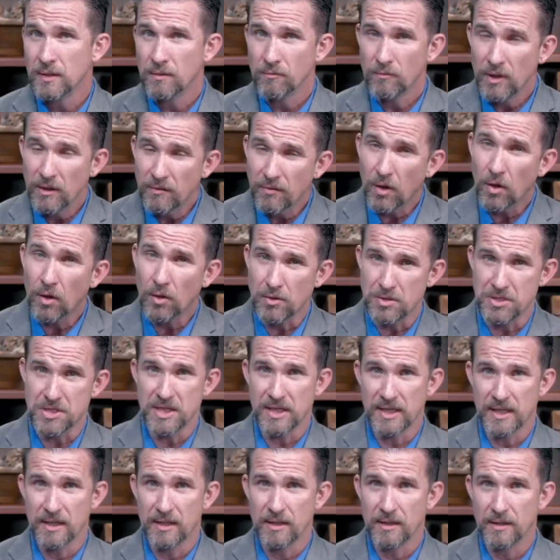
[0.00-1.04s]
We've all
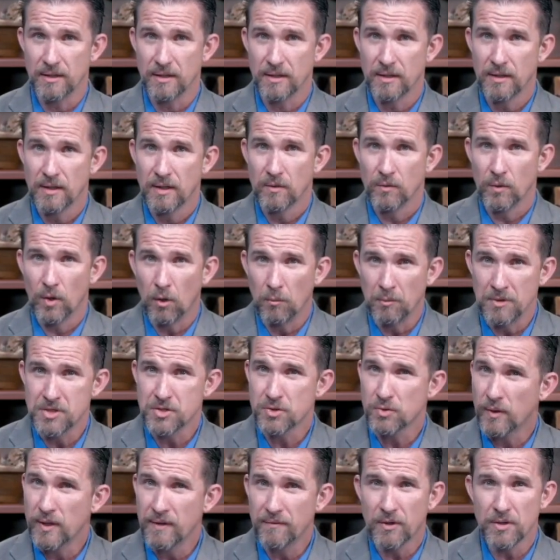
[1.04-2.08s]
sinned. Romans
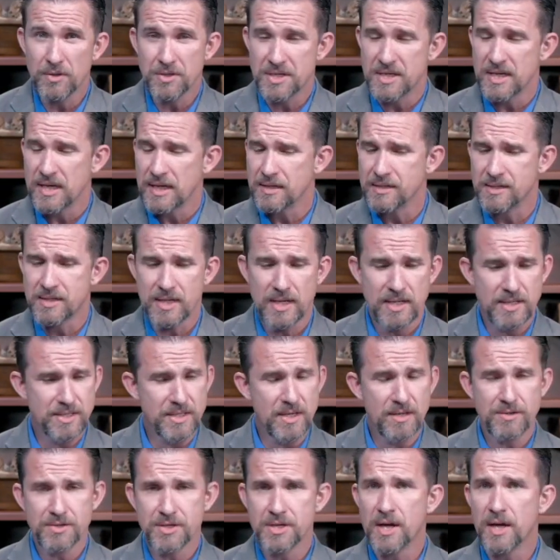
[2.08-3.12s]
3 verse 10 says,
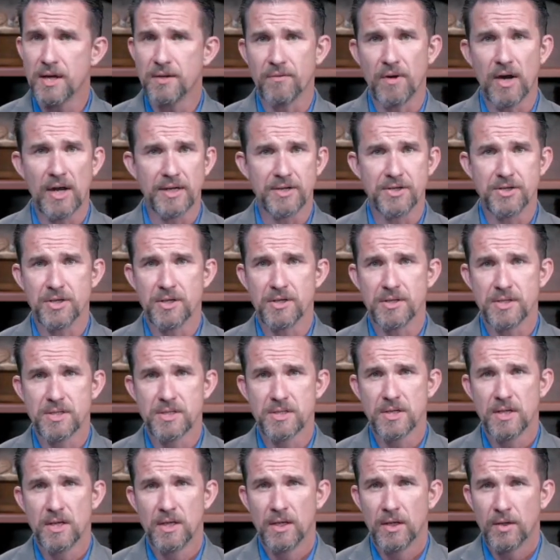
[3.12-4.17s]
There's none
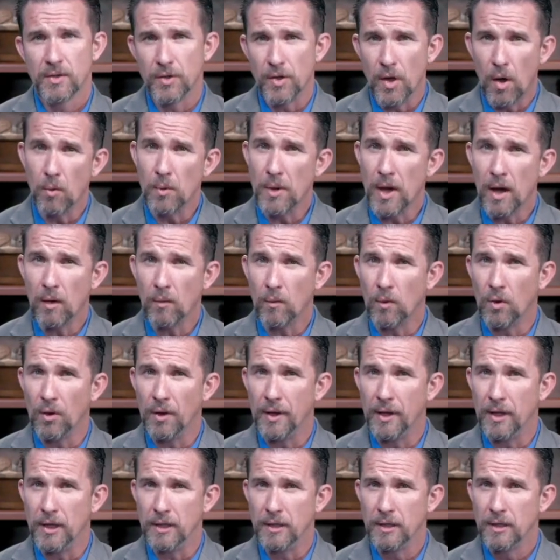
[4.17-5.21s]
righteous, no, not
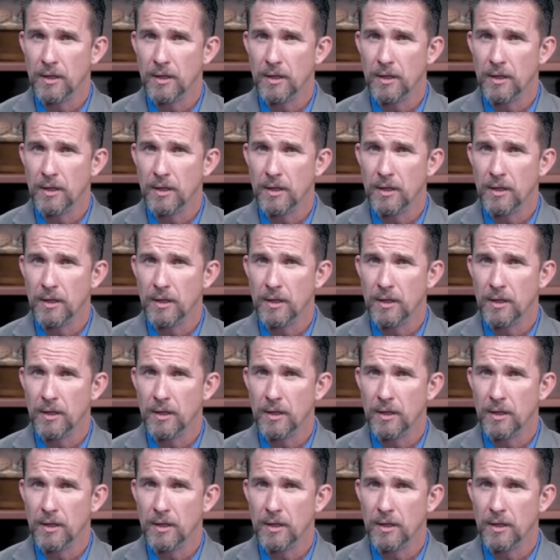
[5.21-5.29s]
one.